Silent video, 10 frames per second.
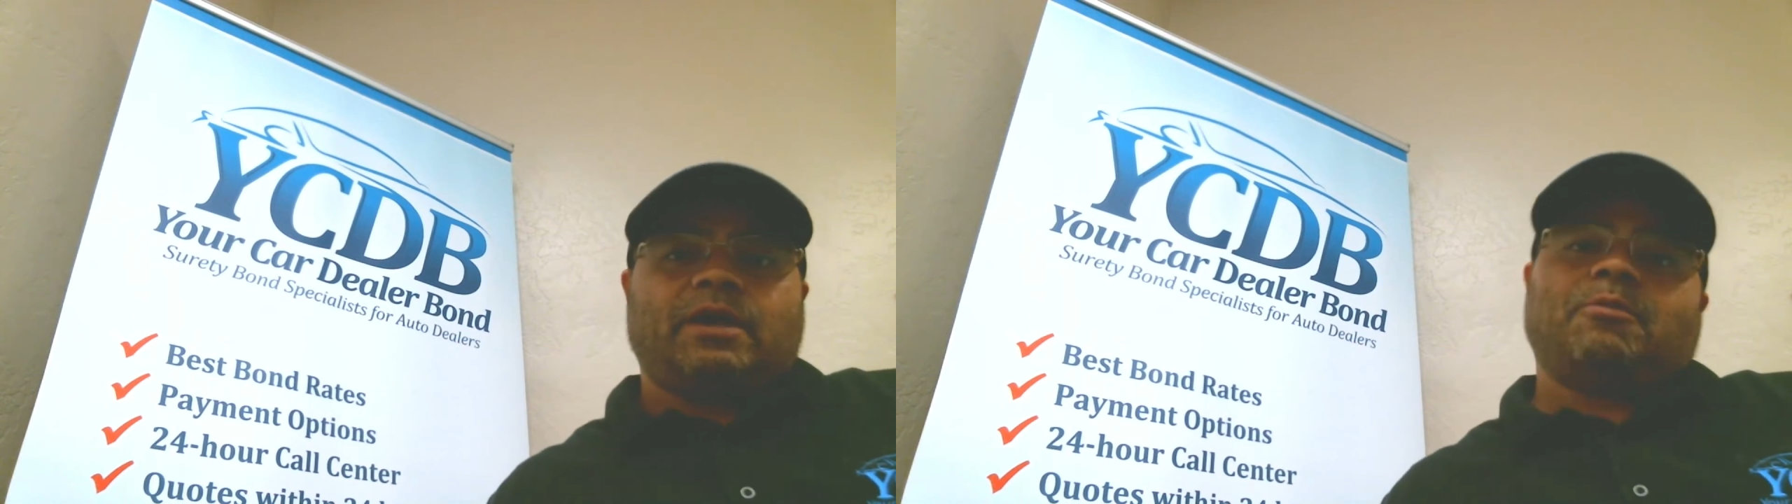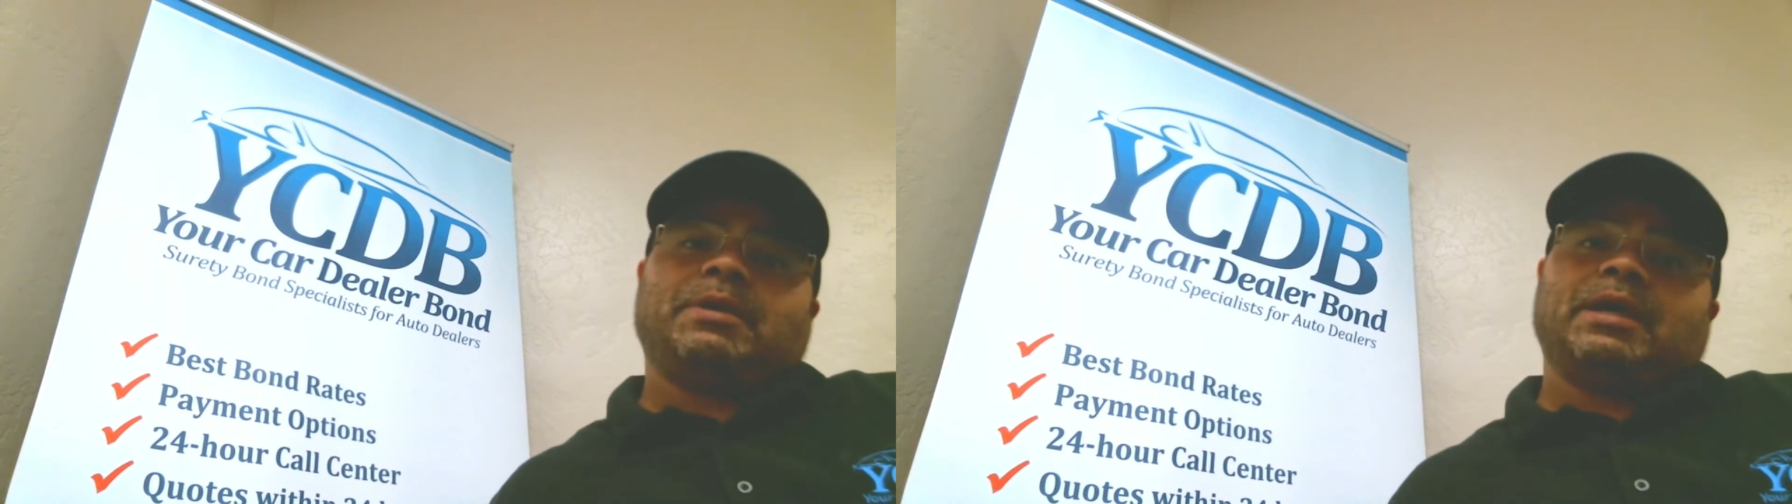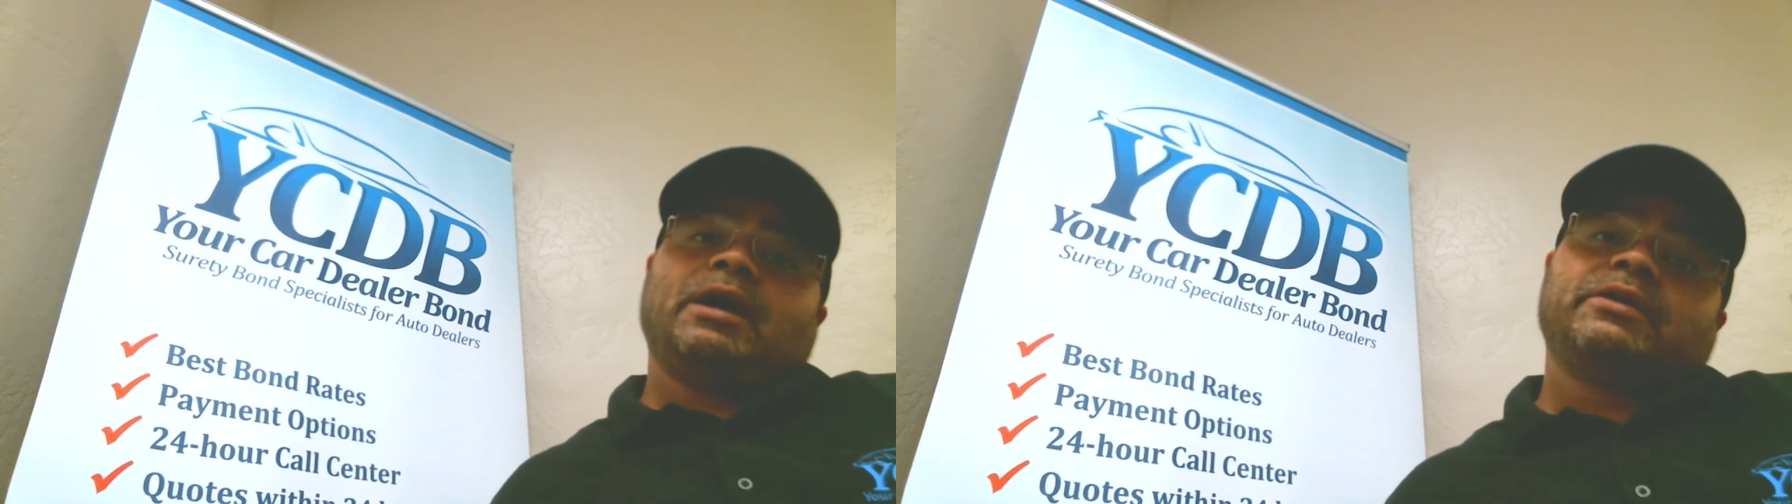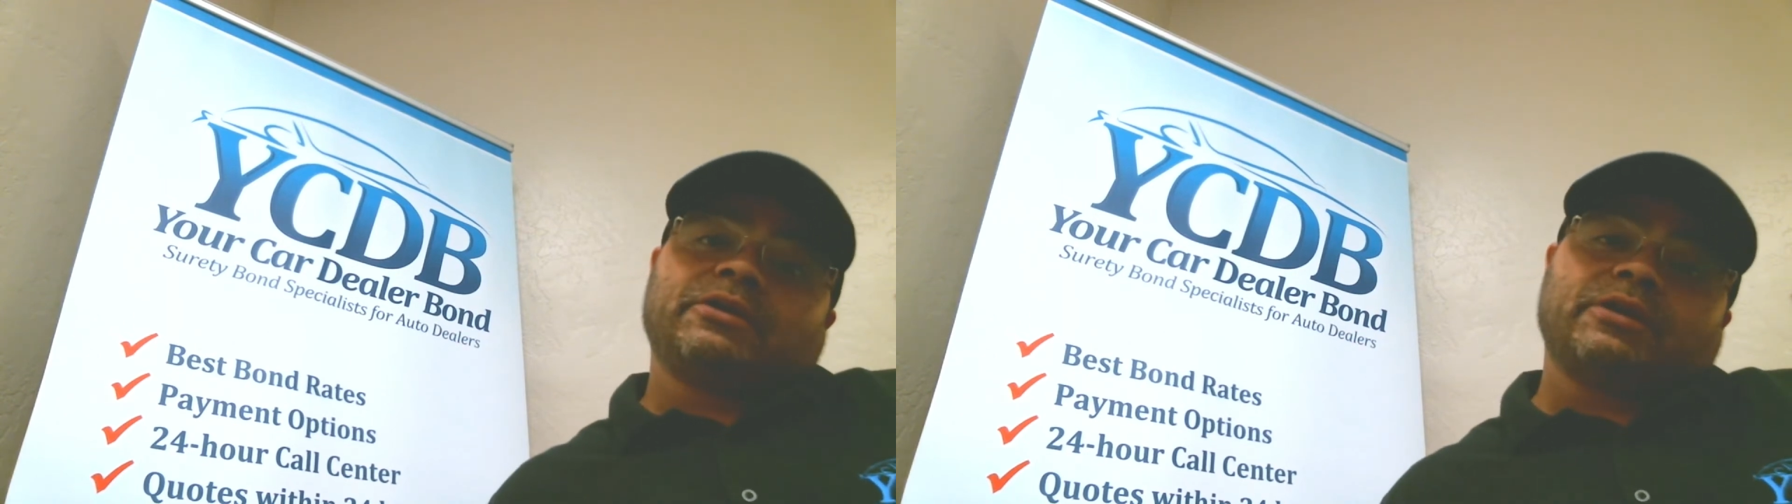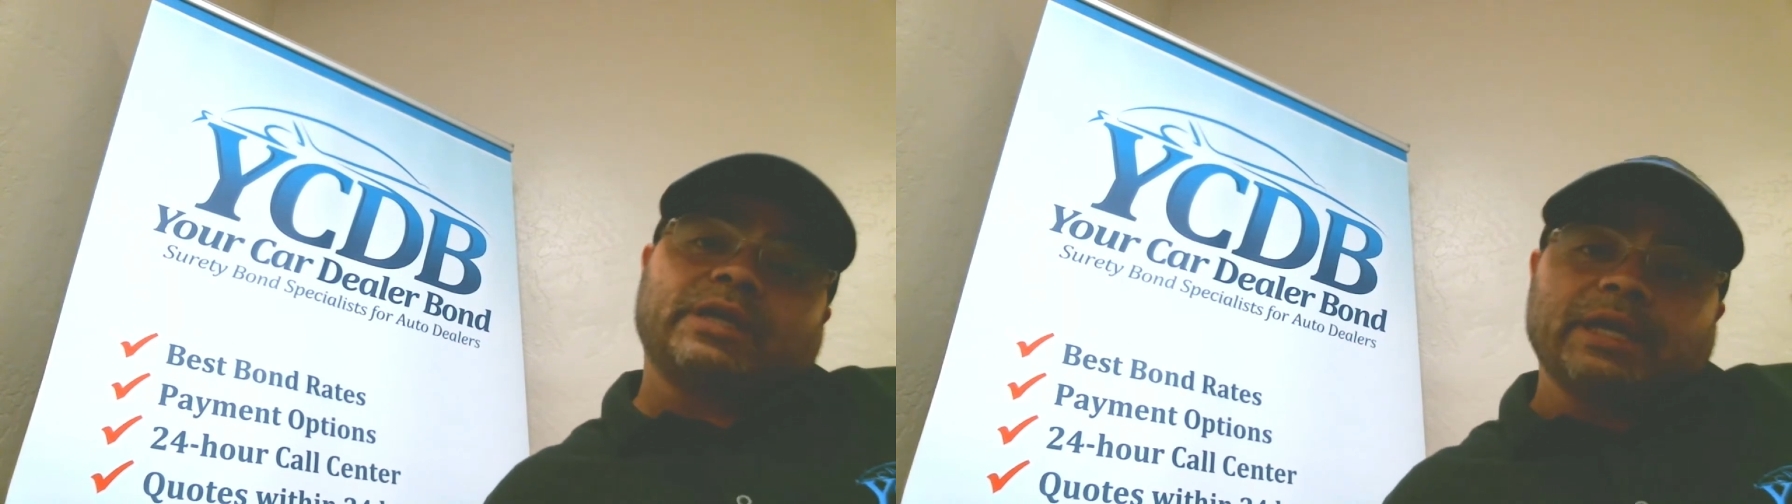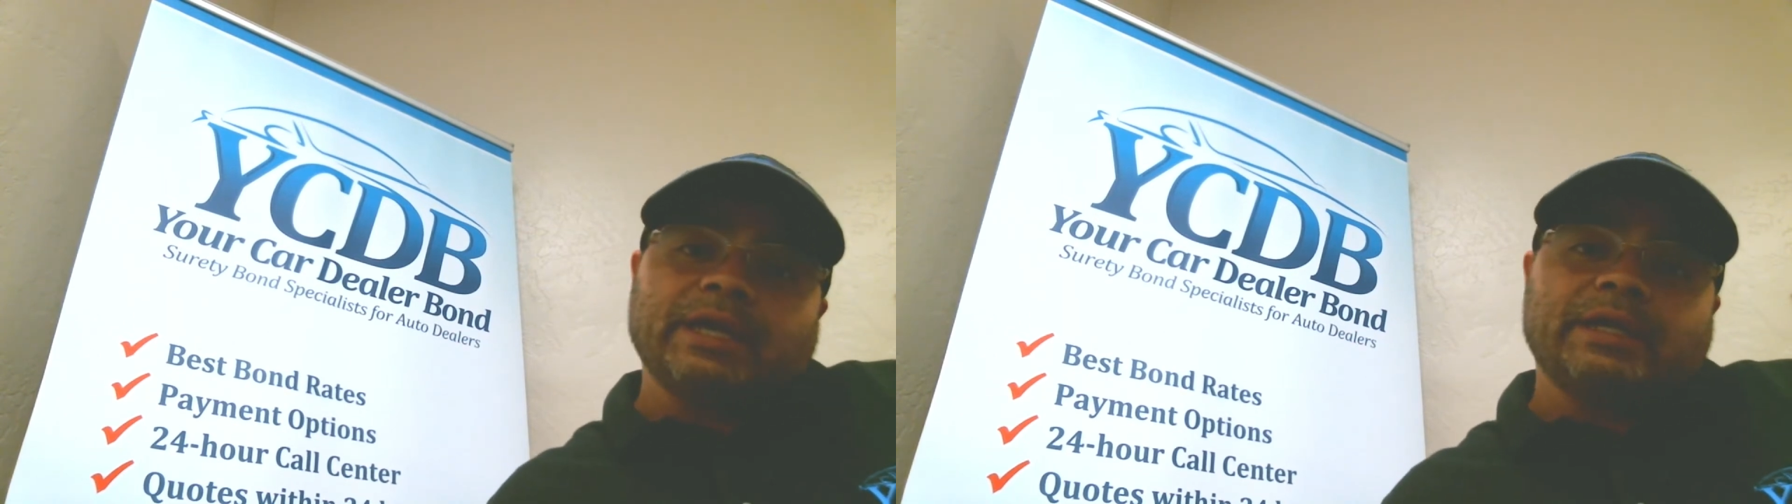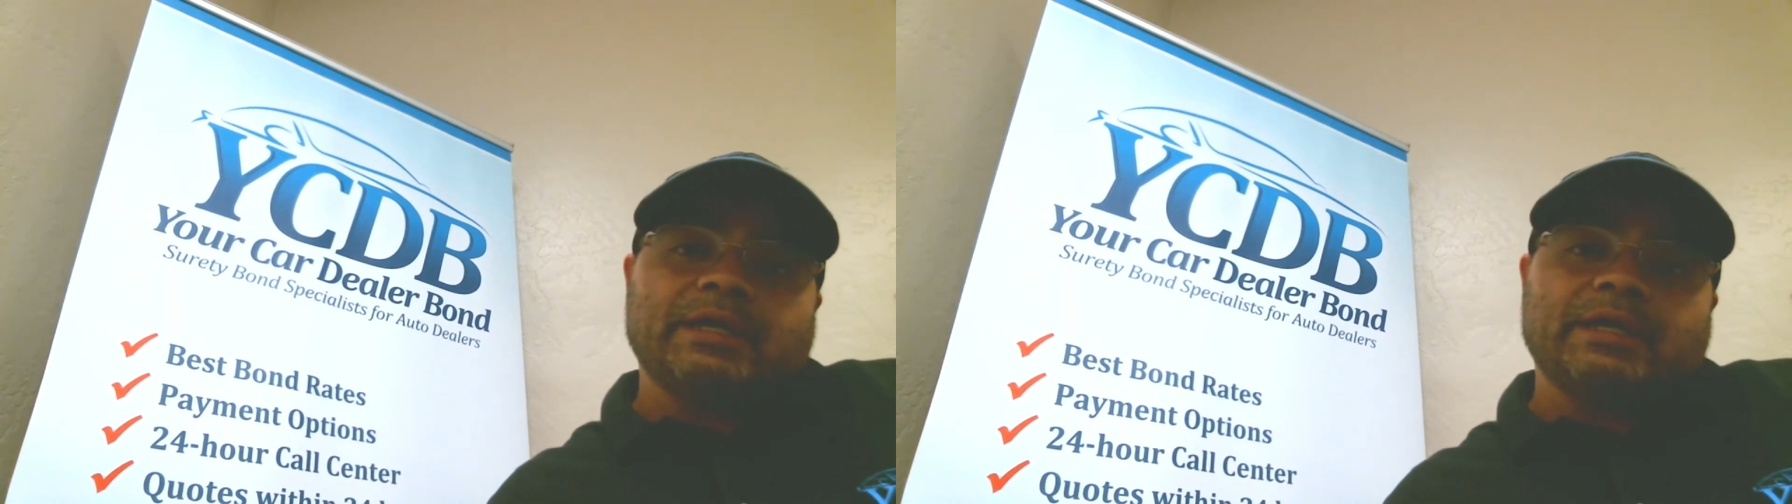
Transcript: help me out here again.